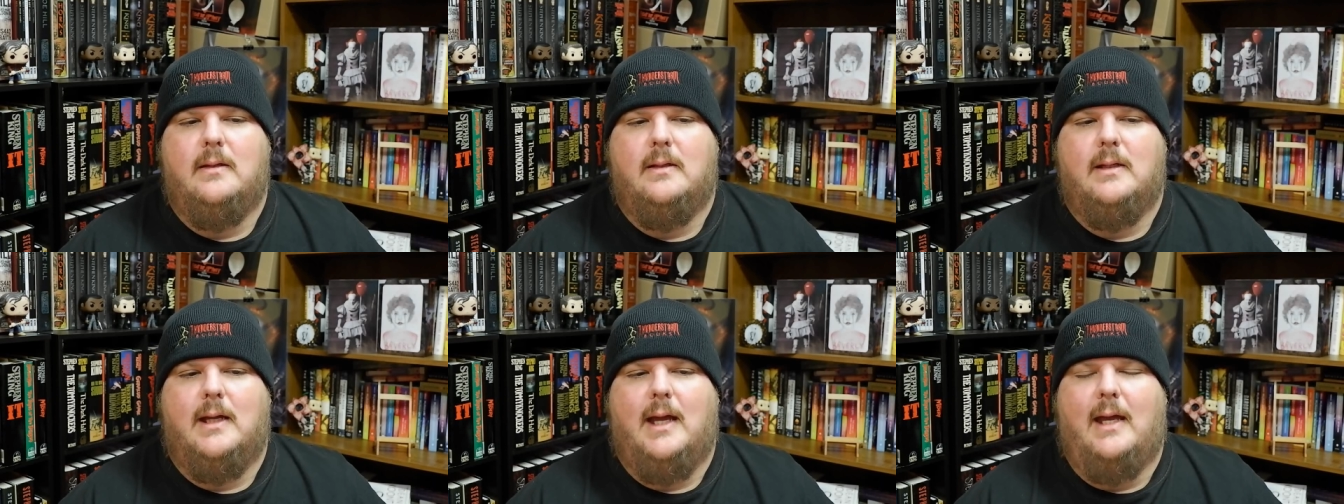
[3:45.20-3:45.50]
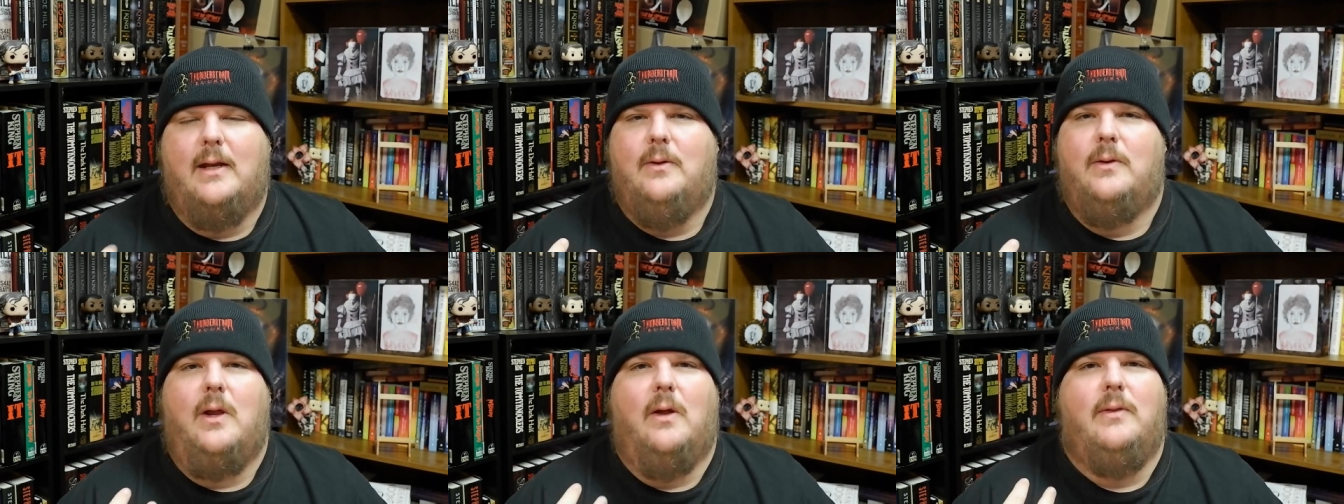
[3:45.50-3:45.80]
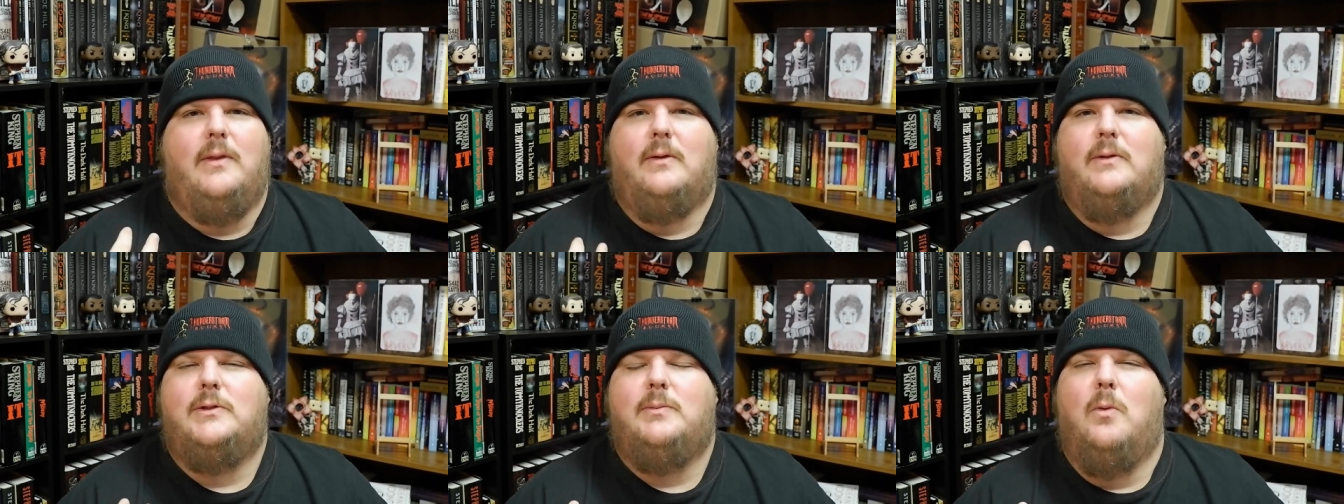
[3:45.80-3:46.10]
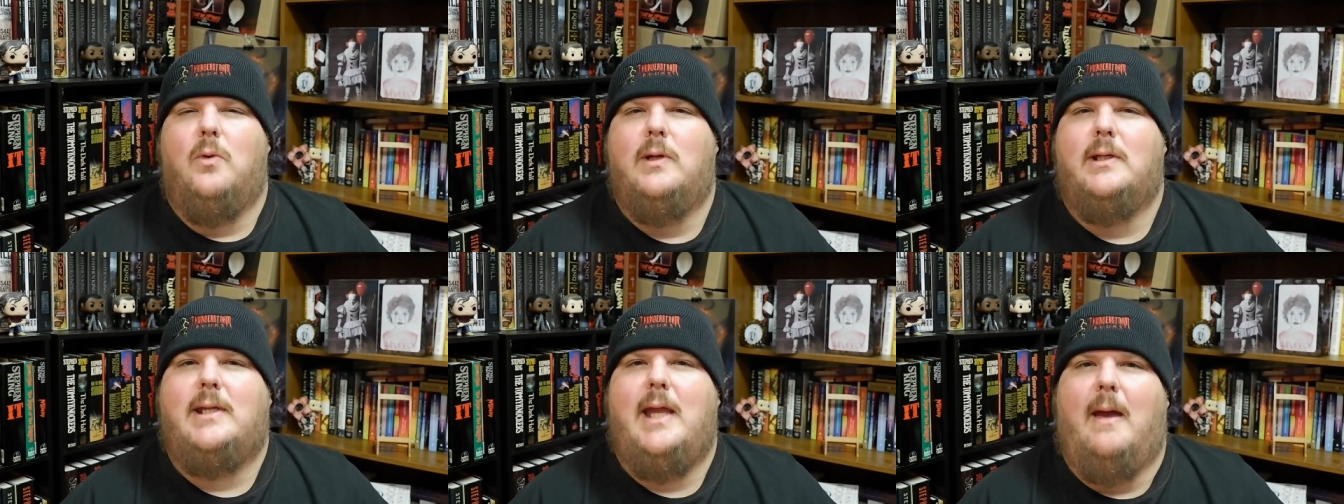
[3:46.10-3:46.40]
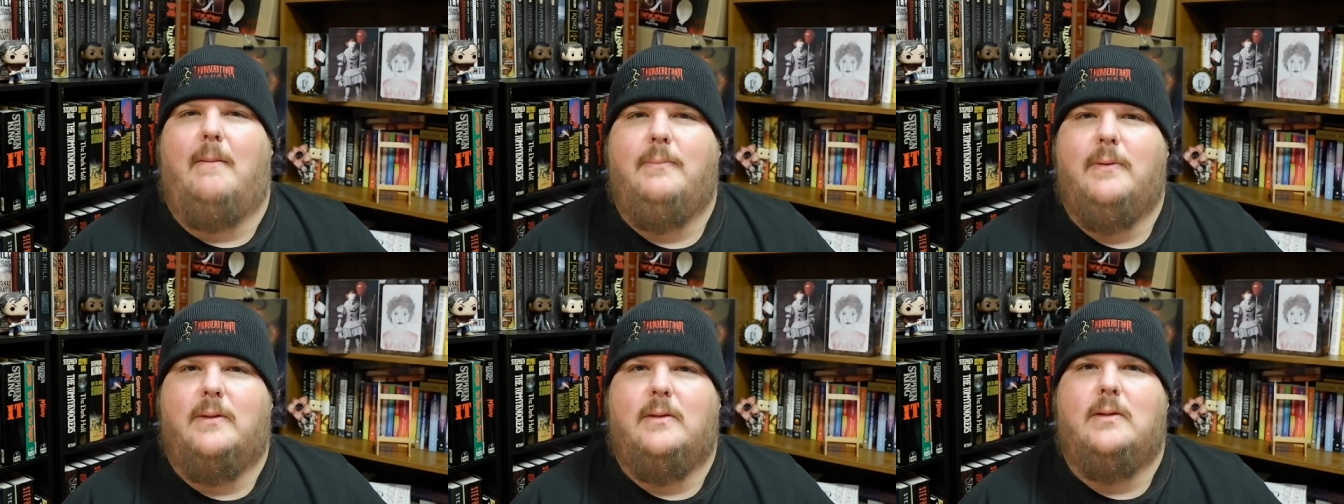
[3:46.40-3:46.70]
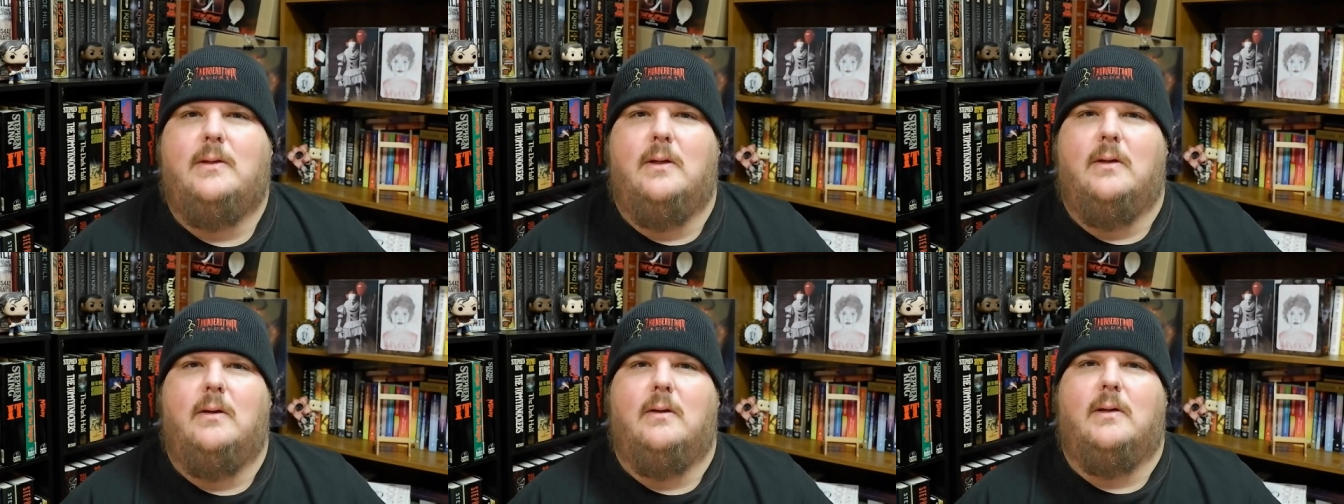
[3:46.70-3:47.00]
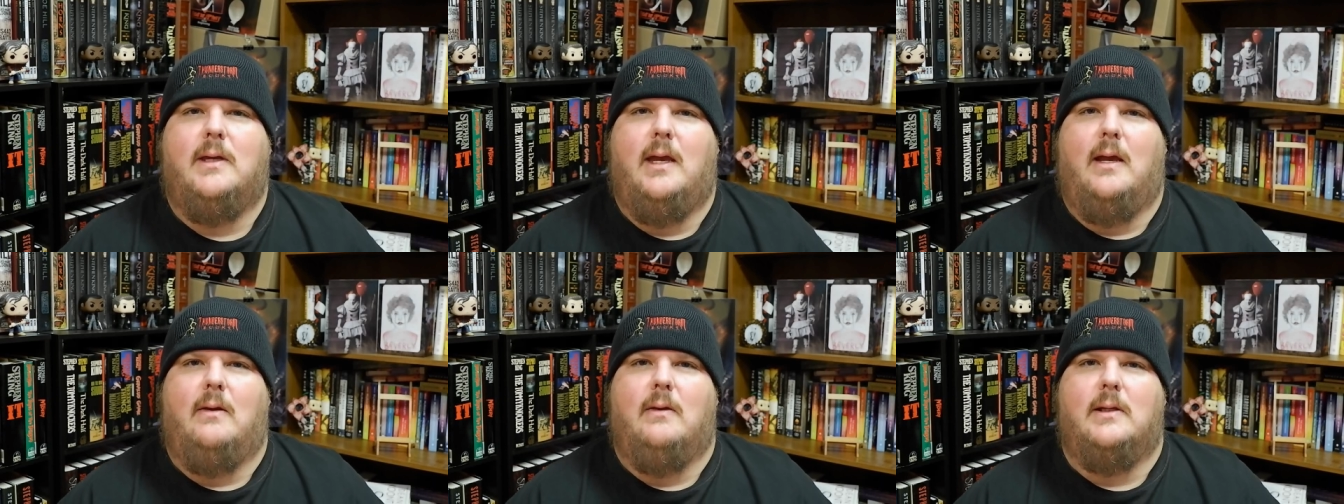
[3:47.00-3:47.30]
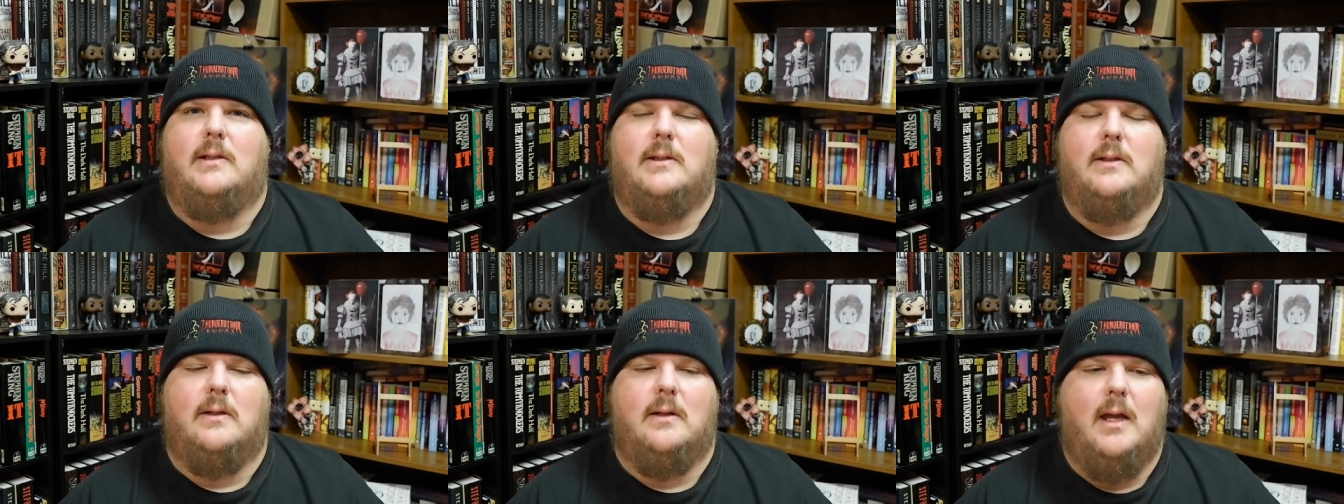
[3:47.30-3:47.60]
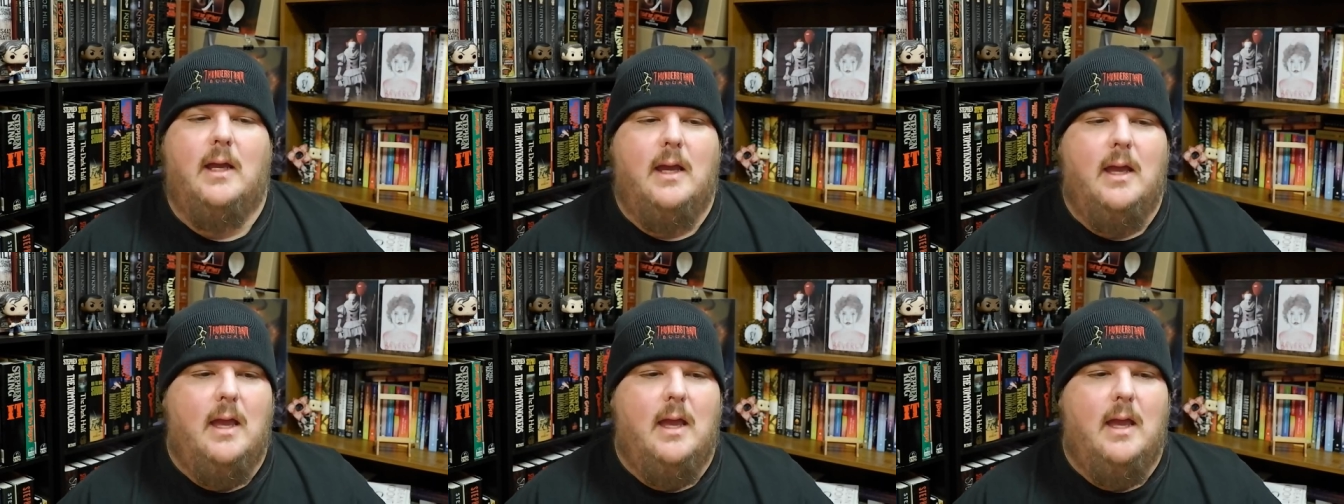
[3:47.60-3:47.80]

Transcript: I don't know. There was more depth to her character.